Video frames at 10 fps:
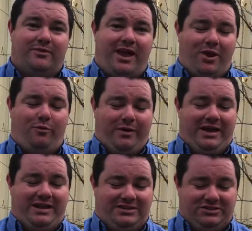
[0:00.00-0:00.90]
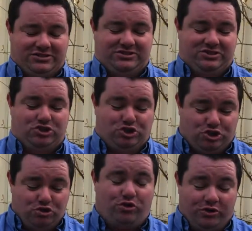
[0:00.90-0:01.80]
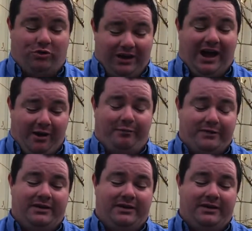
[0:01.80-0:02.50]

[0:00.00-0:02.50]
NLP just shook it all up